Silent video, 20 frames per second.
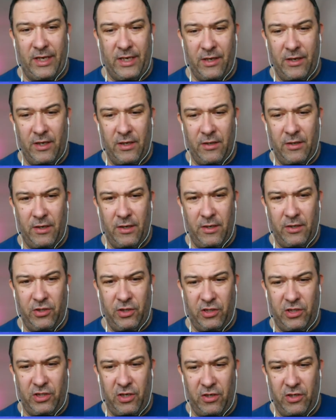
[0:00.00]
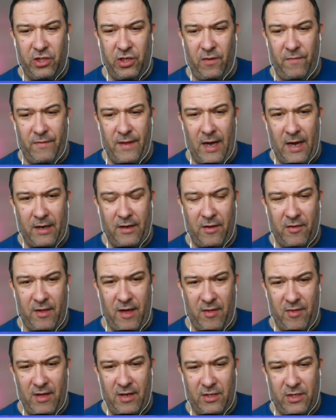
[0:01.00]
can I just touch on that, because
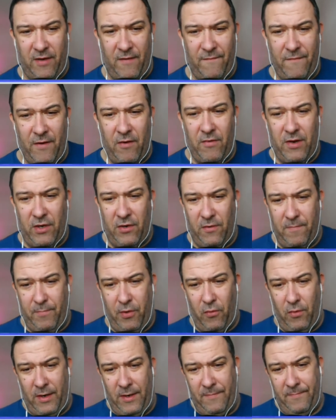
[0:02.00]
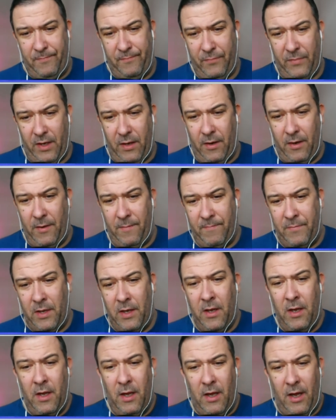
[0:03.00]
that's actually a very good point.
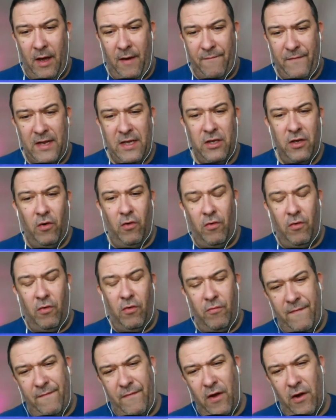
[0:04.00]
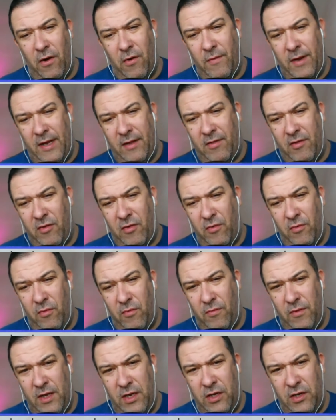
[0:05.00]
I think you're referring
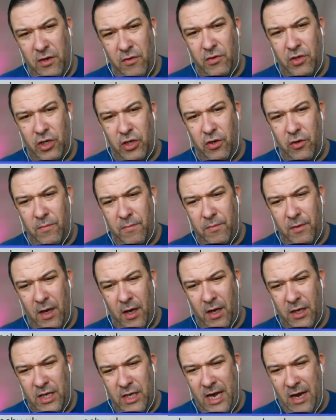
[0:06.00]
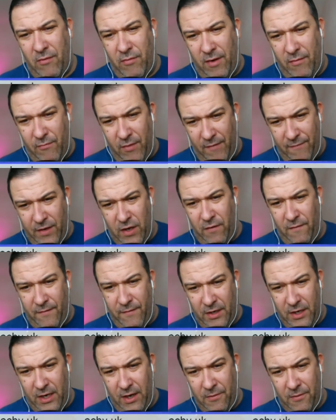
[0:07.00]
to the YouTube year in review
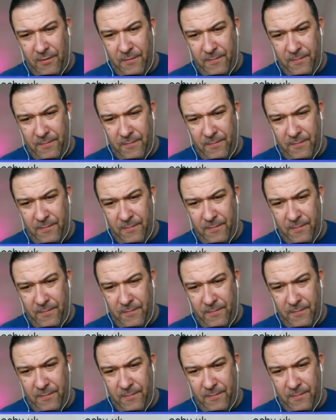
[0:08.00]
video.